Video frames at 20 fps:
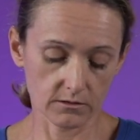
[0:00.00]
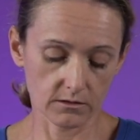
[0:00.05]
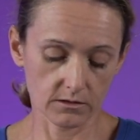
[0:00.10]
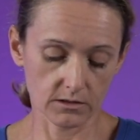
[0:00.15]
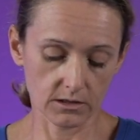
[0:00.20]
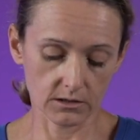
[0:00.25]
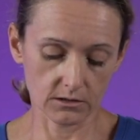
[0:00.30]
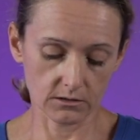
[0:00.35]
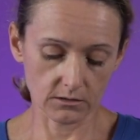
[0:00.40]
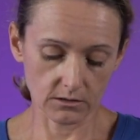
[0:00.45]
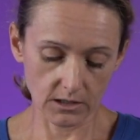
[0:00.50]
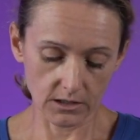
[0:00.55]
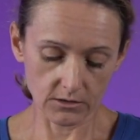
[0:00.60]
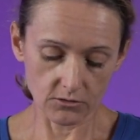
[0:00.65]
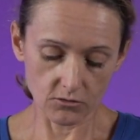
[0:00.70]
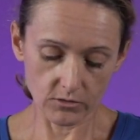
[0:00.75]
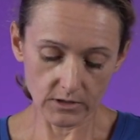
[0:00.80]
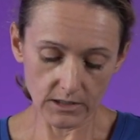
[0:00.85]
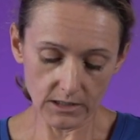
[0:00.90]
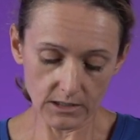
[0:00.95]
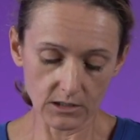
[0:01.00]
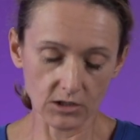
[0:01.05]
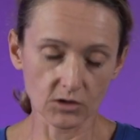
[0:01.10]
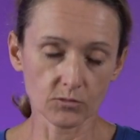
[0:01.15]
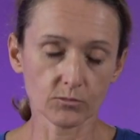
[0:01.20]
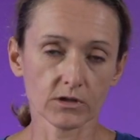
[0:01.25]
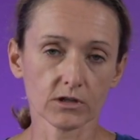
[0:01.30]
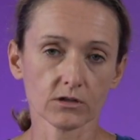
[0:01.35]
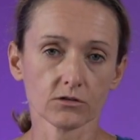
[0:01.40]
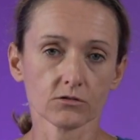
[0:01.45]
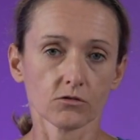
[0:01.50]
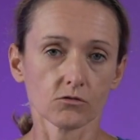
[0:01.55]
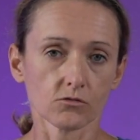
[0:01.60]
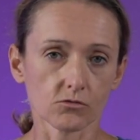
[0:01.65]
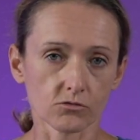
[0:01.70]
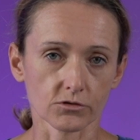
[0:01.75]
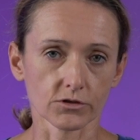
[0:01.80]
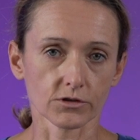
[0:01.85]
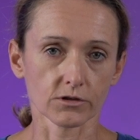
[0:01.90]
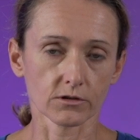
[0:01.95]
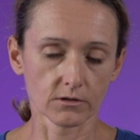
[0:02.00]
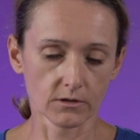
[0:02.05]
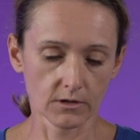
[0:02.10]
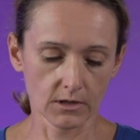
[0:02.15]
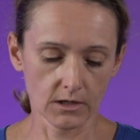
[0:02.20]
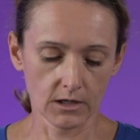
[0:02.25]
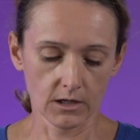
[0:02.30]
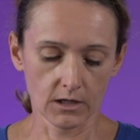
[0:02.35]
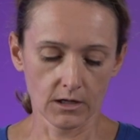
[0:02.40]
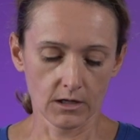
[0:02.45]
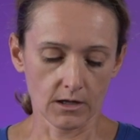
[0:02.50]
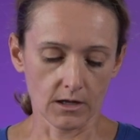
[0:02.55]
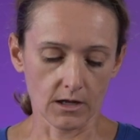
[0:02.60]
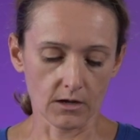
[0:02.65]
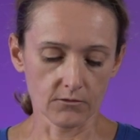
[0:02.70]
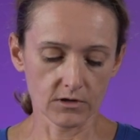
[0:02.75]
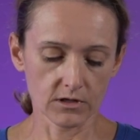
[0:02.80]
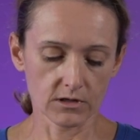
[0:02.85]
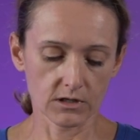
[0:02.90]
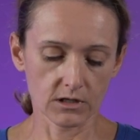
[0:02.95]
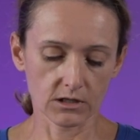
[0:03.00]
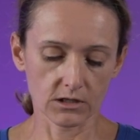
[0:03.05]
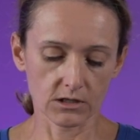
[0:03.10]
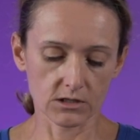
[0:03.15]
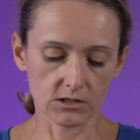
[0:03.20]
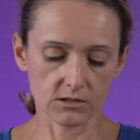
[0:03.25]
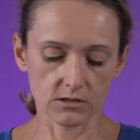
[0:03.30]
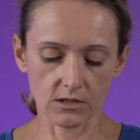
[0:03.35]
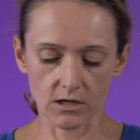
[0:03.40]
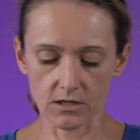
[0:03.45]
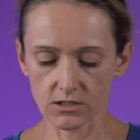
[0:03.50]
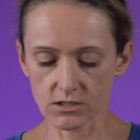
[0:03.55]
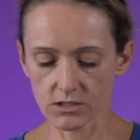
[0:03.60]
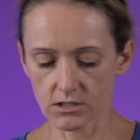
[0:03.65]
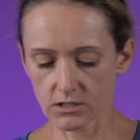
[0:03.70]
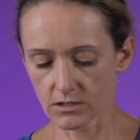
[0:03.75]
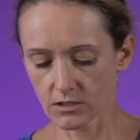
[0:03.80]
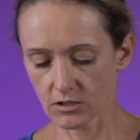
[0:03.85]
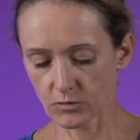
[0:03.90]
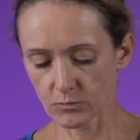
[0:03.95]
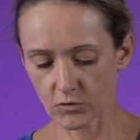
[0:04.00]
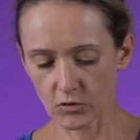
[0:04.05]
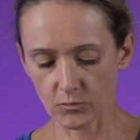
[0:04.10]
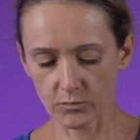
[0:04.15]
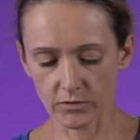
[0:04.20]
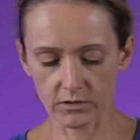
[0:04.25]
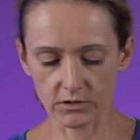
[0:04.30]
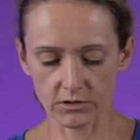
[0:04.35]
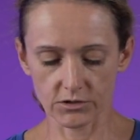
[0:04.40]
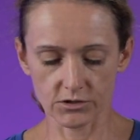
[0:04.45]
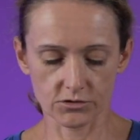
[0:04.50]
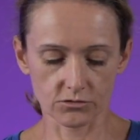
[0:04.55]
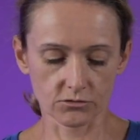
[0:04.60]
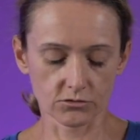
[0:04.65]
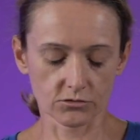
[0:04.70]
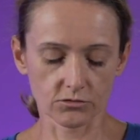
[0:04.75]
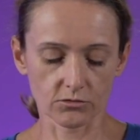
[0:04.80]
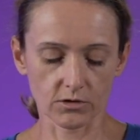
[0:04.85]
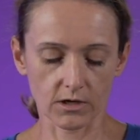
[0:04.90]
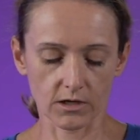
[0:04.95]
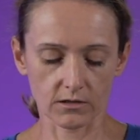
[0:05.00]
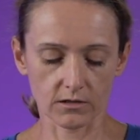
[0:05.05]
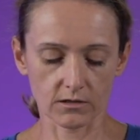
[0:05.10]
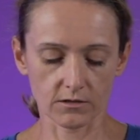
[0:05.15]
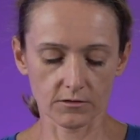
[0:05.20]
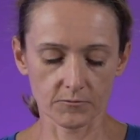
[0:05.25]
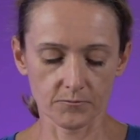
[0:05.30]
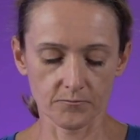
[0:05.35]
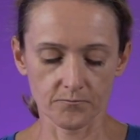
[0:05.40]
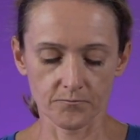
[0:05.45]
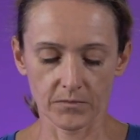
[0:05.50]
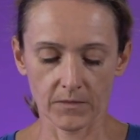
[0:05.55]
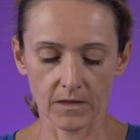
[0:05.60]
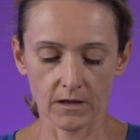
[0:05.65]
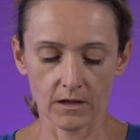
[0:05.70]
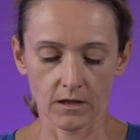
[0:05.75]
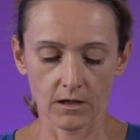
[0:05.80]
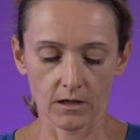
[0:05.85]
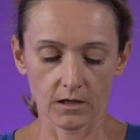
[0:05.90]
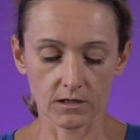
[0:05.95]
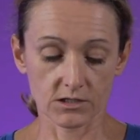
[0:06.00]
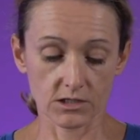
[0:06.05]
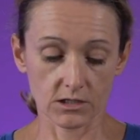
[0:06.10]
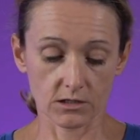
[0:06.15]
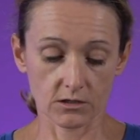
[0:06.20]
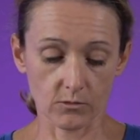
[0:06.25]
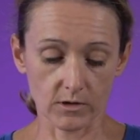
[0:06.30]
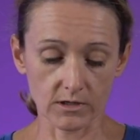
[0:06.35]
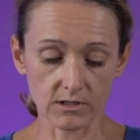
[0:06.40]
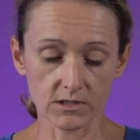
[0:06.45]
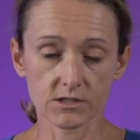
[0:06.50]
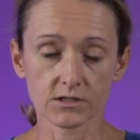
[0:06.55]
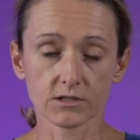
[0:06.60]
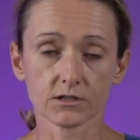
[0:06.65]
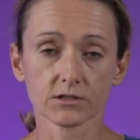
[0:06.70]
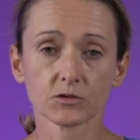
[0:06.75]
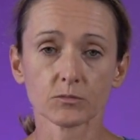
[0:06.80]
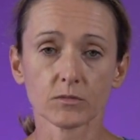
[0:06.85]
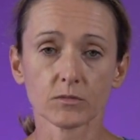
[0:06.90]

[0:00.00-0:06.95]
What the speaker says: that can really be torn. Everything is nicely and properly sewed together. It's a quite sturdy